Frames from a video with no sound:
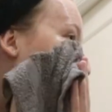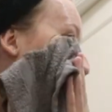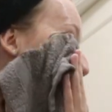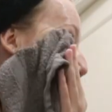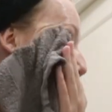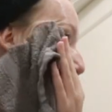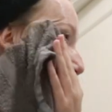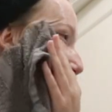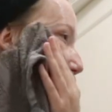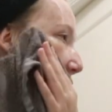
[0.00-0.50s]

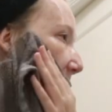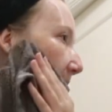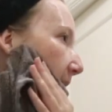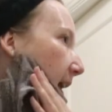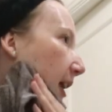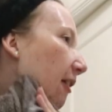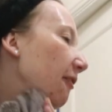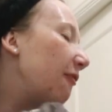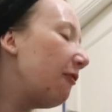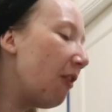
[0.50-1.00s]
I was
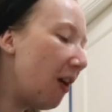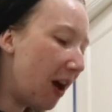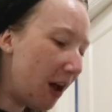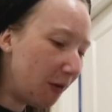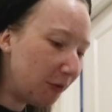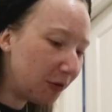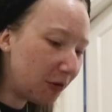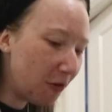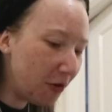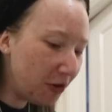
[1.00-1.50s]
like, I thought I
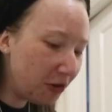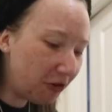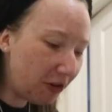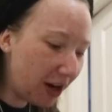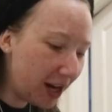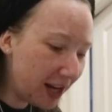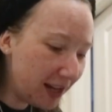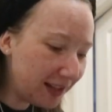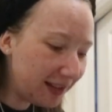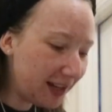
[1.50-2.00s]
was going
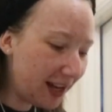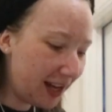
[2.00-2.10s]
crazy.